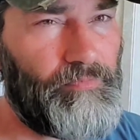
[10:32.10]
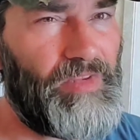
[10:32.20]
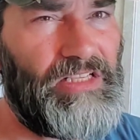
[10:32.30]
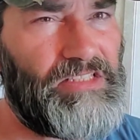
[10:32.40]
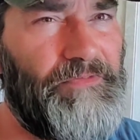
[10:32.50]

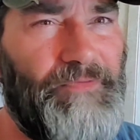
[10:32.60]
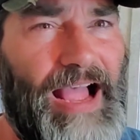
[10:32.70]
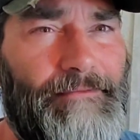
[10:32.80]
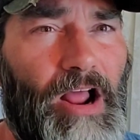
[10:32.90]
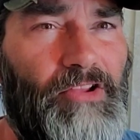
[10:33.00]
It's
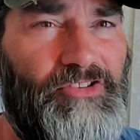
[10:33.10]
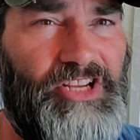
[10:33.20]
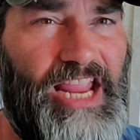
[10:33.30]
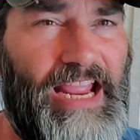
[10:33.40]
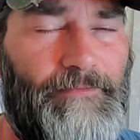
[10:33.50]
$5 a
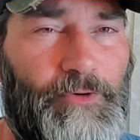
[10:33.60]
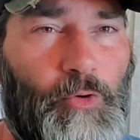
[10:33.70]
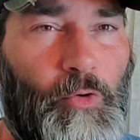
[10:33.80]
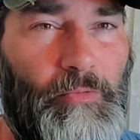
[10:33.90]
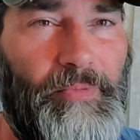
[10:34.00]
can for
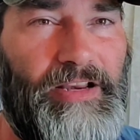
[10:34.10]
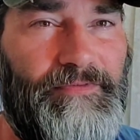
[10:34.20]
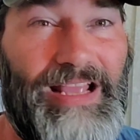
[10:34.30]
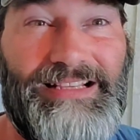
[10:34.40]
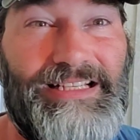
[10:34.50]
corned beef.
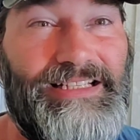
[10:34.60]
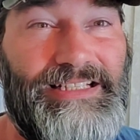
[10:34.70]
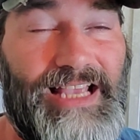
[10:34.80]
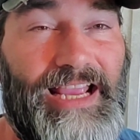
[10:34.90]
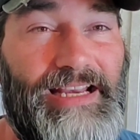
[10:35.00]
That's
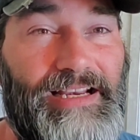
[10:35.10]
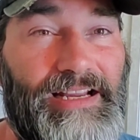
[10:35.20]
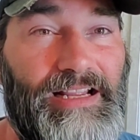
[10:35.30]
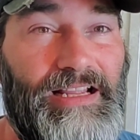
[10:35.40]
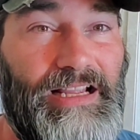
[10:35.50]
insane.
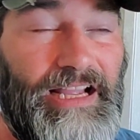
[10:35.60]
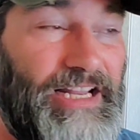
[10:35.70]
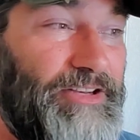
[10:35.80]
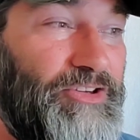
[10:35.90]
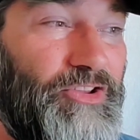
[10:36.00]
And
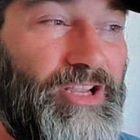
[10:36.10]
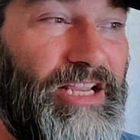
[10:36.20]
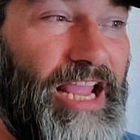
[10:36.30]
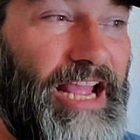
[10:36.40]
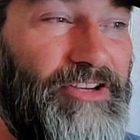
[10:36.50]
then you're
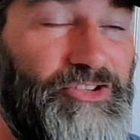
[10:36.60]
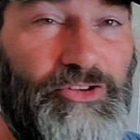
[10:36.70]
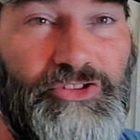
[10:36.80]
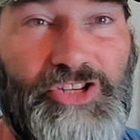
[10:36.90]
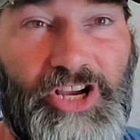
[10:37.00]
looking at
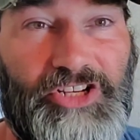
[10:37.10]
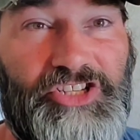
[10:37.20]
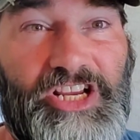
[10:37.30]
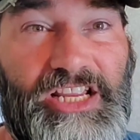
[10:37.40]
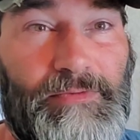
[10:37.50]
your chunk
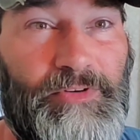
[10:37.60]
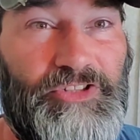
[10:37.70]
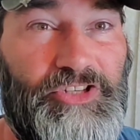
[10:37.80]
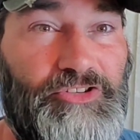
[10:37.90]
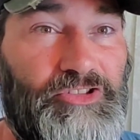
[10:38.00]
chicken,
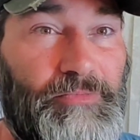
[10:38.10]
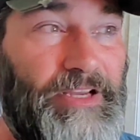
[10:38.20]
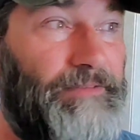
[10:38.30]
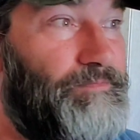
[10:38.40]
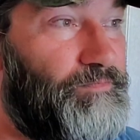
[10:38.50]
which used to
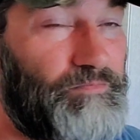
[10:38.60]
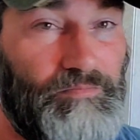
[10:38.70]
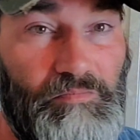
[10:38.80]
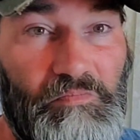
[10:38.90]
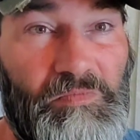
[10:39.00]
be,
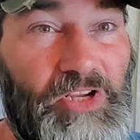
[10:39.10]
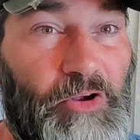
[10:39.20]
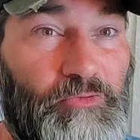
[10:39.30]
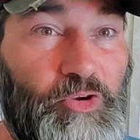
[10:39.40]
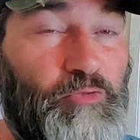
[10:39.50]

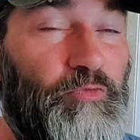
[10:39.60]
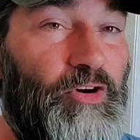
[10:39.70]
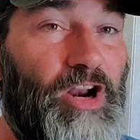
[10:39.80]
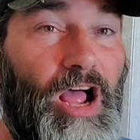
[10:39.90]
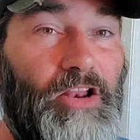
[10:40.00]
two
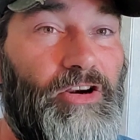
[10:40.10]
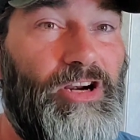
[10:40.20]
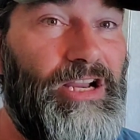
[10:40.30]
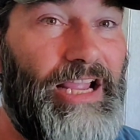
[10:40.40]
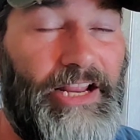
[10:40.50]
for $1,
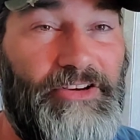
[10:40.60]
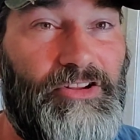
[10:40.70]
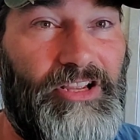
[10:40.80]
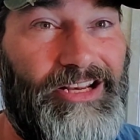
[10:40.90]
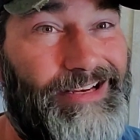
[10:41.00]
and you're
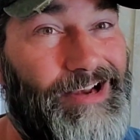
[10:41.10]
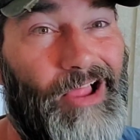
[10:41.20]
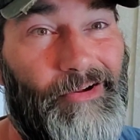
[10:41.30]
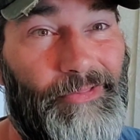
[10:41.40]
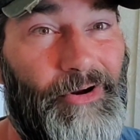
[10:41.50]
looking at
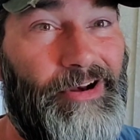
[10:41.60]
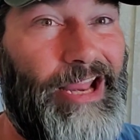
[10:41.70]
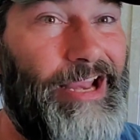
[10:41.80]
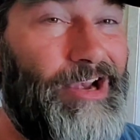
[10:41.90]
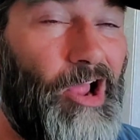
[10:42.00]

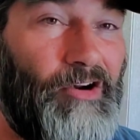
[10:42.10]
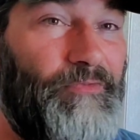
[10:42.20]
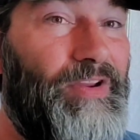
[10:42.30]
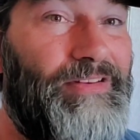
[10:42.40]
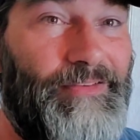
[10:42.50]
$1.38,
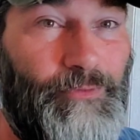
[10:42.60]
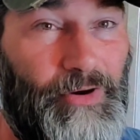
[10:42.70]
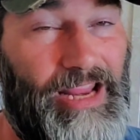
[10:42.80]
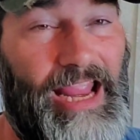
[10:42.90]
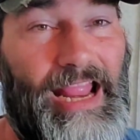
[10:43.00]
$1.50 for
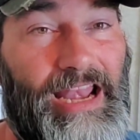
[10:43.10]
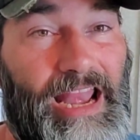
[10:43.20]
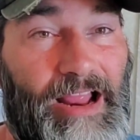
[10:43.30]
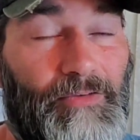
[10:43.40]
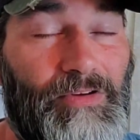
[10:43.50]
a can
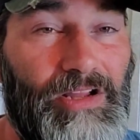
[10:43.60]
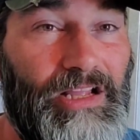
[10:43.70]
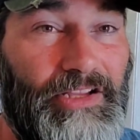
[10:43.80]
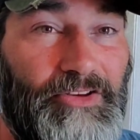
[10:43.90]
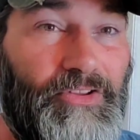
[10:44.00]
now.
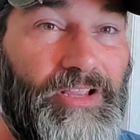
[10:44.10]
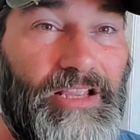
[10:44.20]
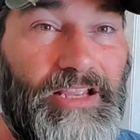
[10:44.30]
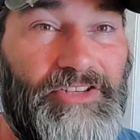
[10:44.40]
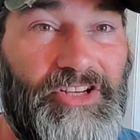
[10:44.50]
You're
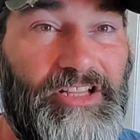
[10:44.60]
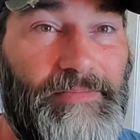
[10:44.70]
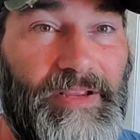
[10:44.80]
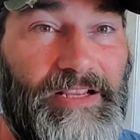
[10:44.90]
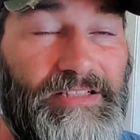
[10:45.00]
looking at chili
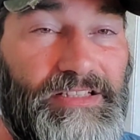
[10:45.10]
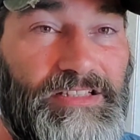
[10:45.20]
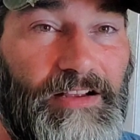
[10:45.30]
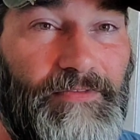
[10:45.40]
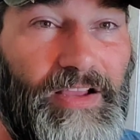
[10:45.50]
beans and
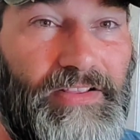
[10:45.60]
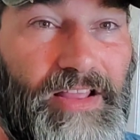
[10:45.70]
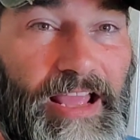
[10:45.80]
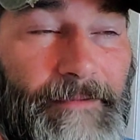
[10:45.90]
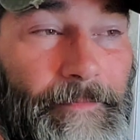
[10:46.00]
stuff like
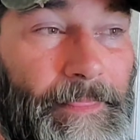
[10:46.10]
that,